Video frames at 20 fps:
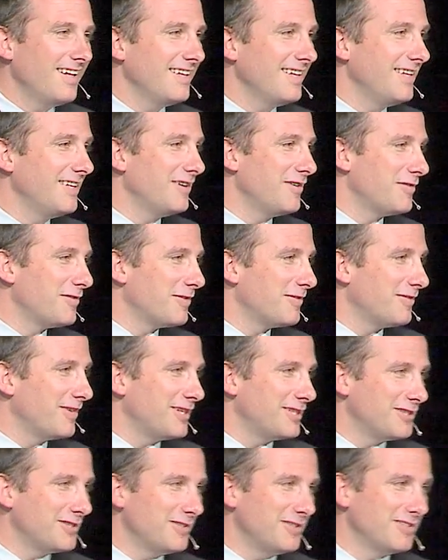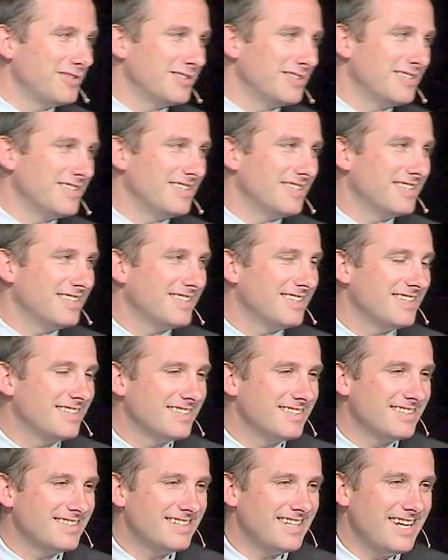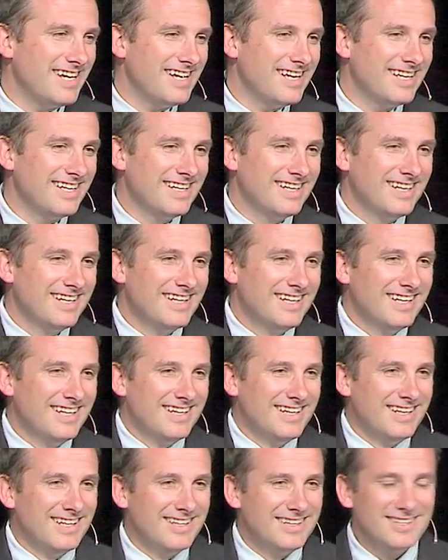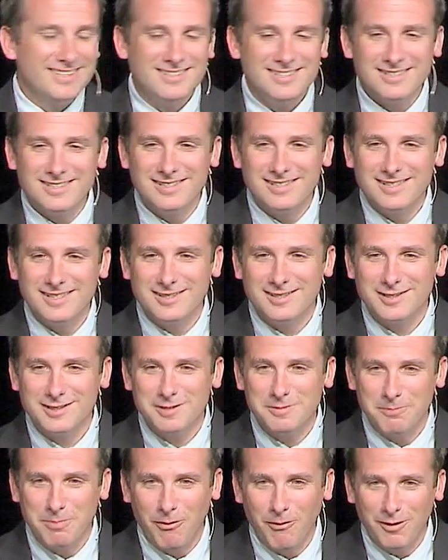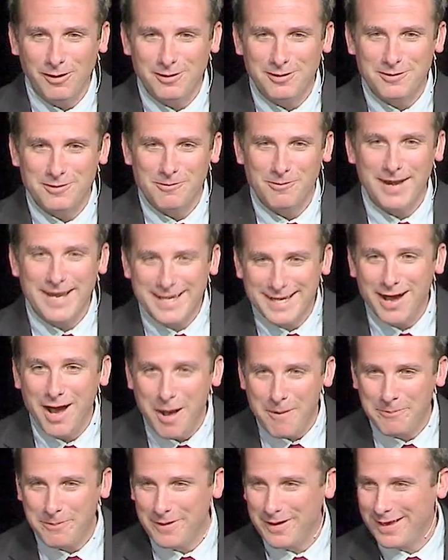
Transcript: I lean over my shoulder and, and say, this is, this is important. Wake up.